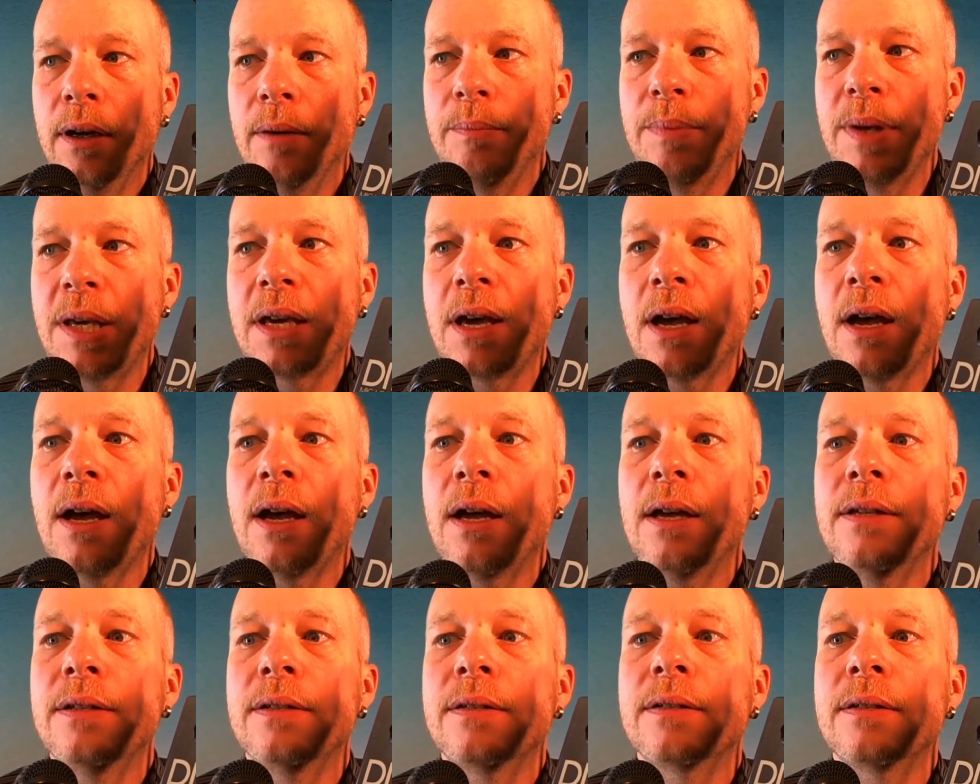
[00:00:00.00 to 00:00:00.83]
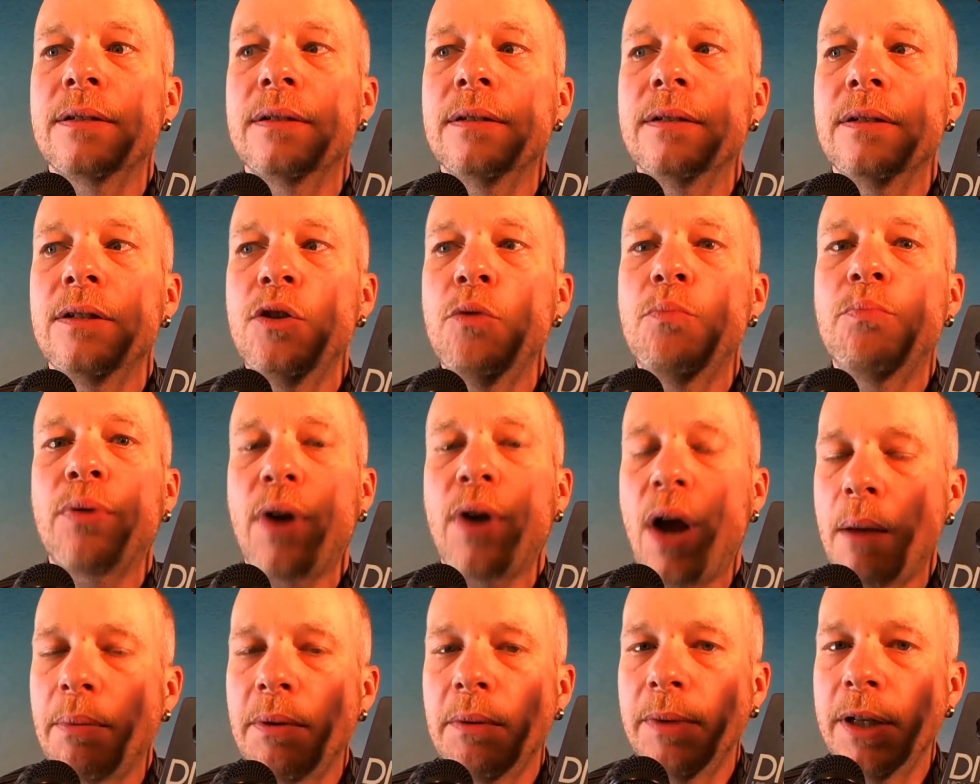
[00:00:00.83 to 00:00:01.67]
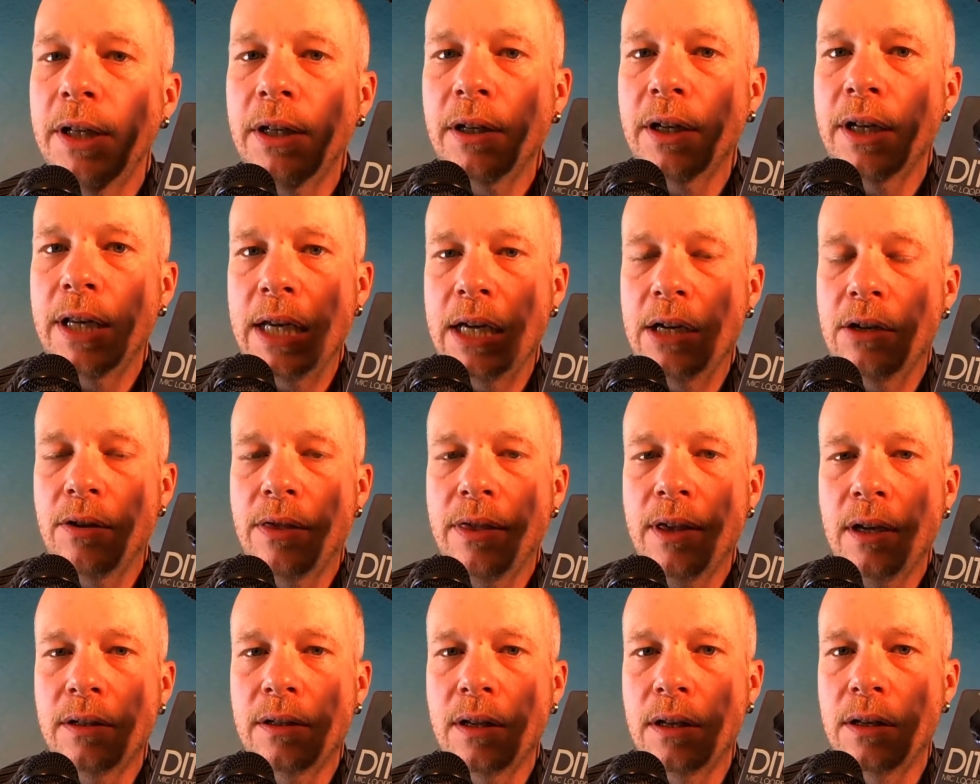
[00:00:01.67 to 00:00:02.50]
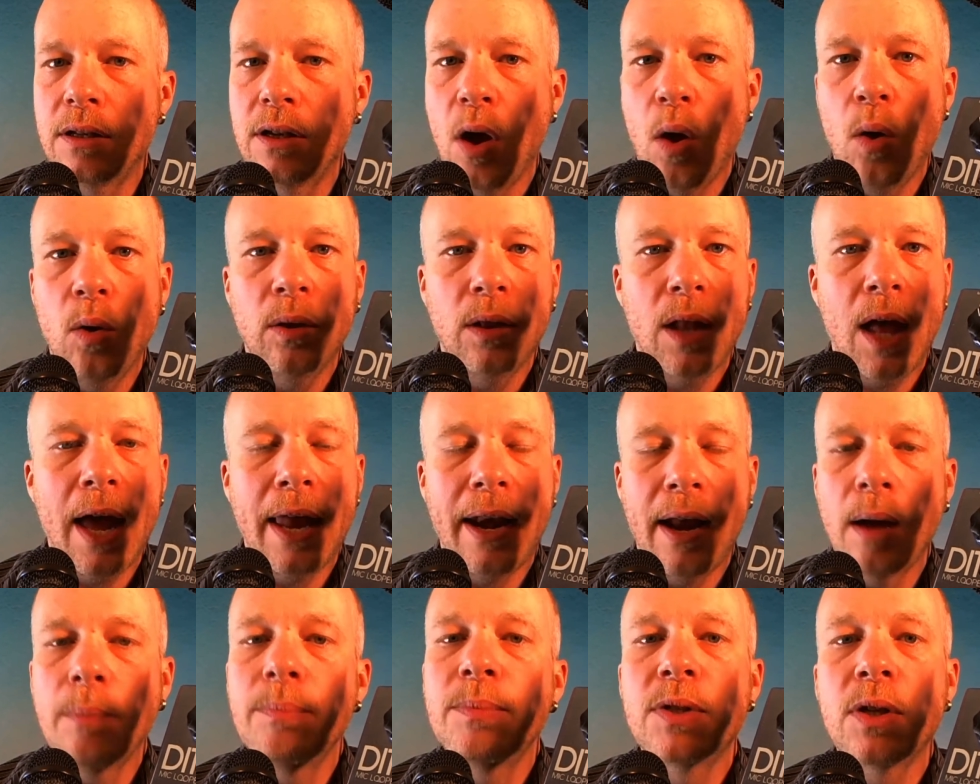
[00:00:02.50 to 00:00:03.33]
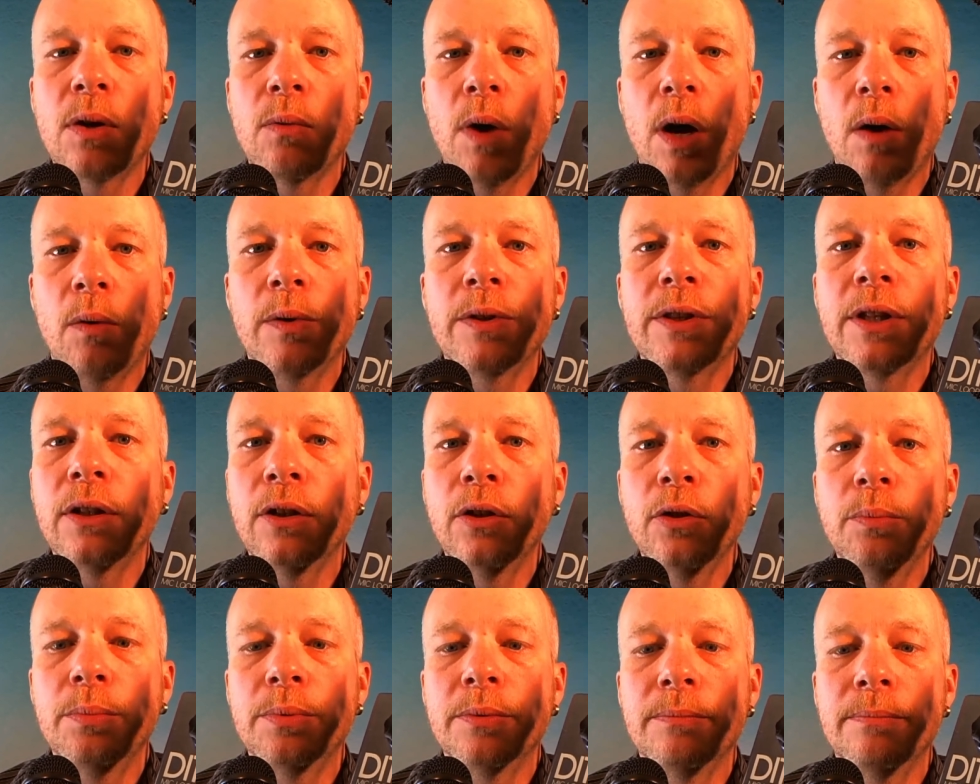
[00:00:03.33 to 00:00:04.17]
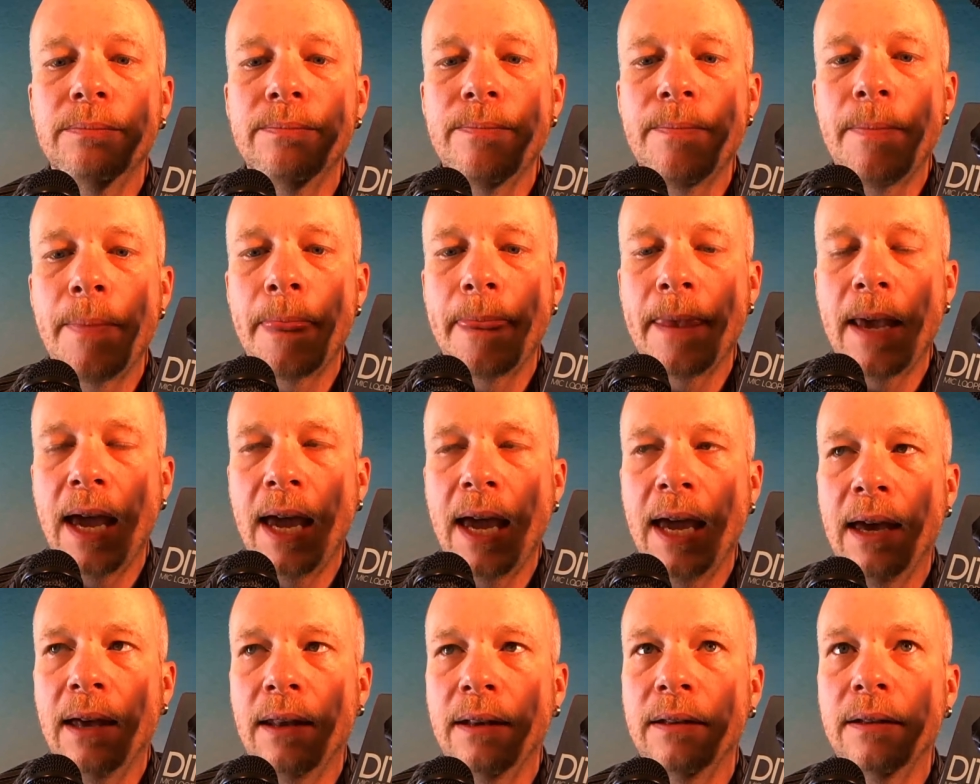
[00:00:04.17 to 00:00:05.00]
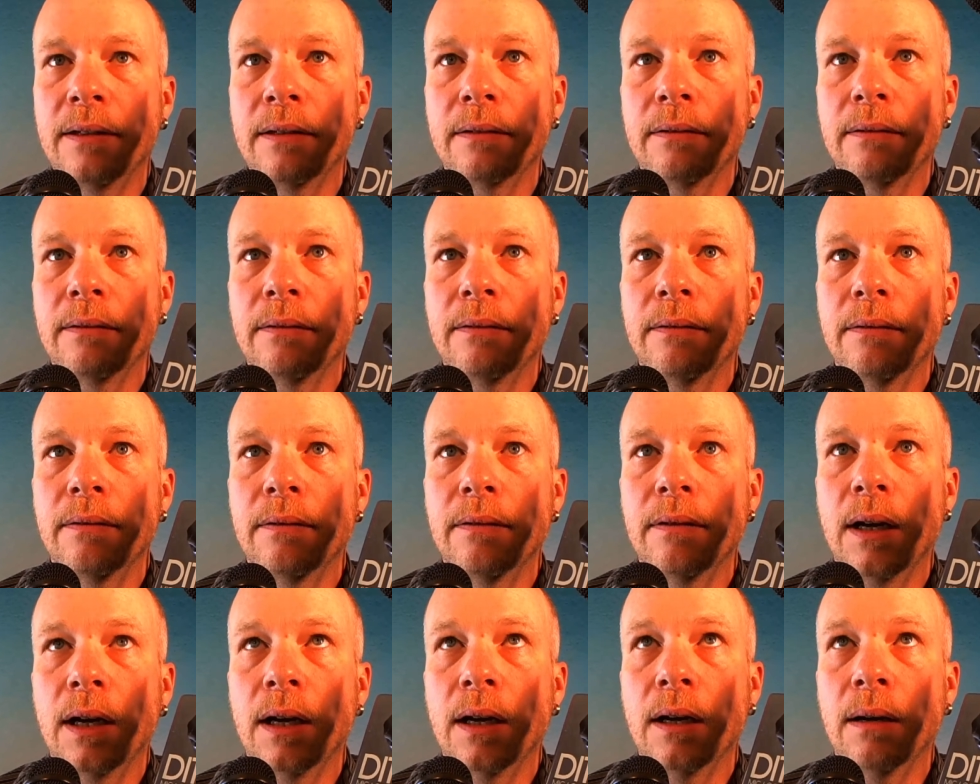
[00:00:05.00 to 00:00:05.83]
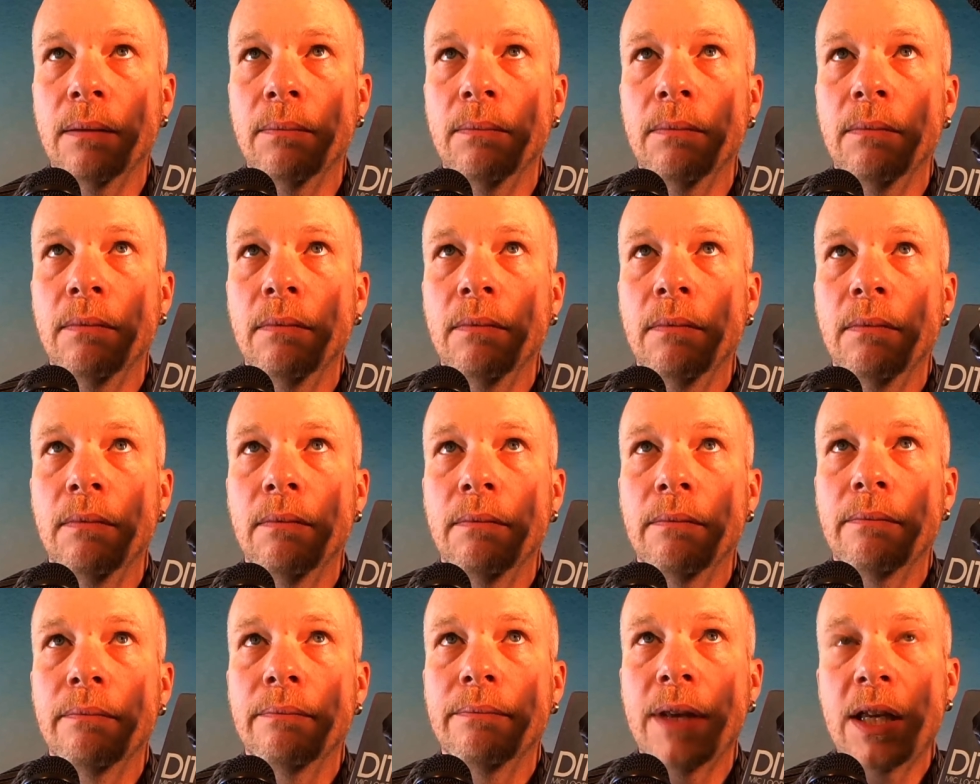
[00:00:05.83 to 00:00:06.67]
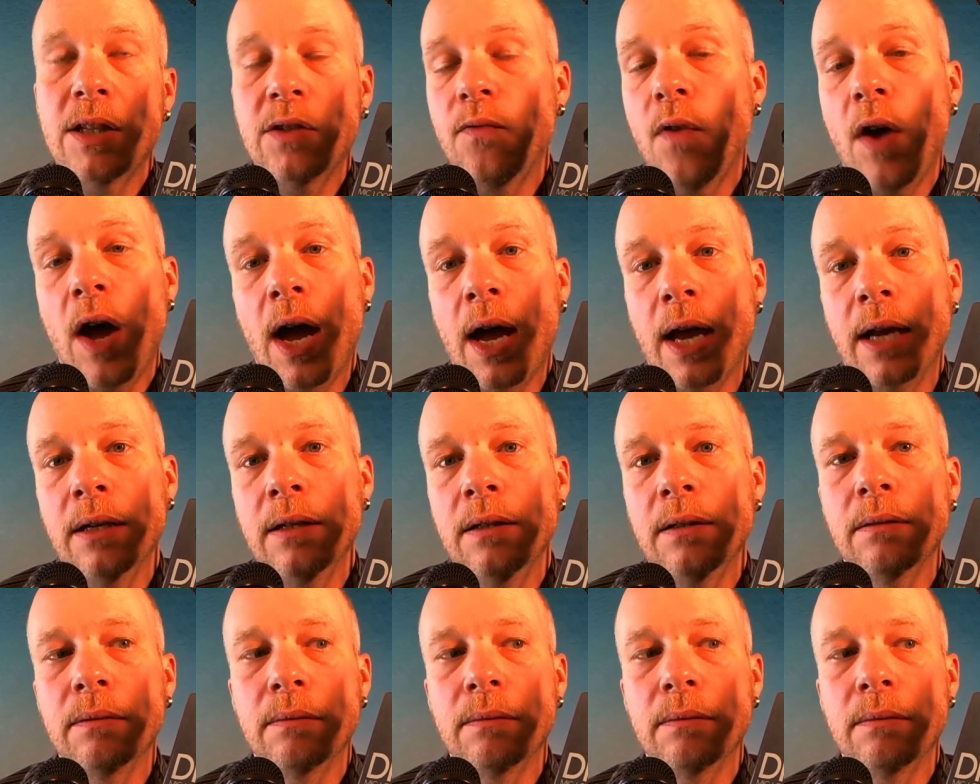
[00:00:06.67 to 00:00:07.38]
because you probably are going to hear things that don't line up so well with the loop, and that's fine.